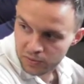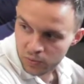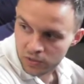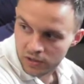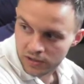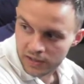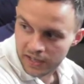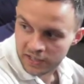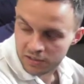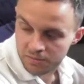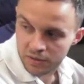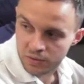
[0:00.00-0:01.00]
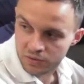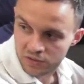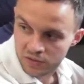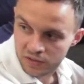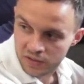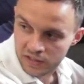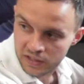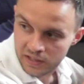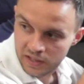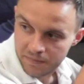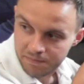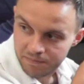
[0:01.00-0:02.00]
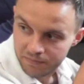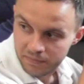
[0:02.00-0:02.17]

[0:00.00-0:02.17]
to work as opposed to the